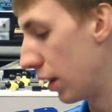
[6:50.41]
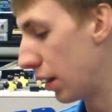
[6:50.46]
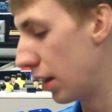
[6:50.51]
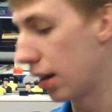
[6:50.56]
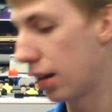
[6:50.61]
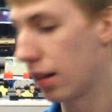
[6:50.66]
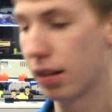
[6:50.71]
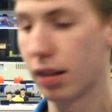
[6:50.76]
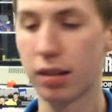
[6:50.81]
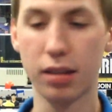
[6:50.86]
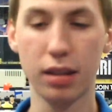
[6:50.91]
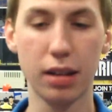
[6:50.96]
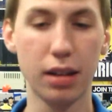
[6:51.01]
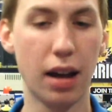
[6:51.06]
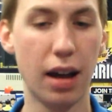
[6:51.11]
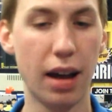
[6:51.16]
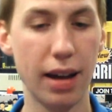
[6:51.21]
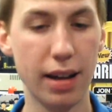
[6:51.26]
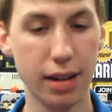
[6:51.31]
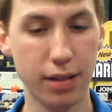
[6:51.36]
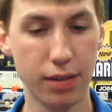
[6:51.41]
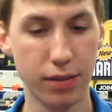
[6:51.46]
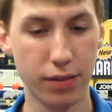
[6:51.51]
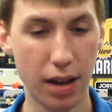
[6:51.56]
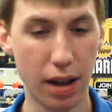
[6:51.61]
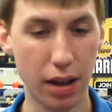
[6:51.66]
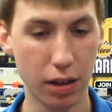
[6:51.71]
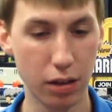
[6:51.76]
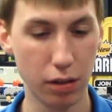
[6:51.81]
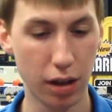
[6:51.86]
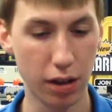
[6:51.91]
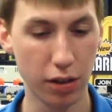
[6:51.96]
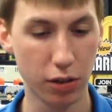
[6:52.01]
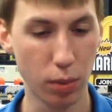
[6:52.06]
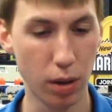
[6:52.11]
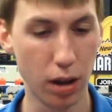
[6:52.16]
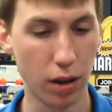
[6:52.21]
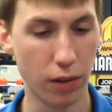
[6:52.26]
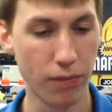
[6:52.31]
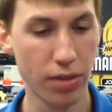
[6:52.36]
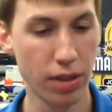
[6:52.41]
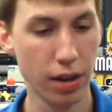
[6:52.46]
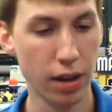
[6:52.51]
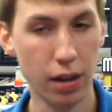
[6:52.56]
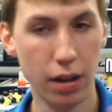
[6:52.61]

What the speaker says: ridiculously high in value as well.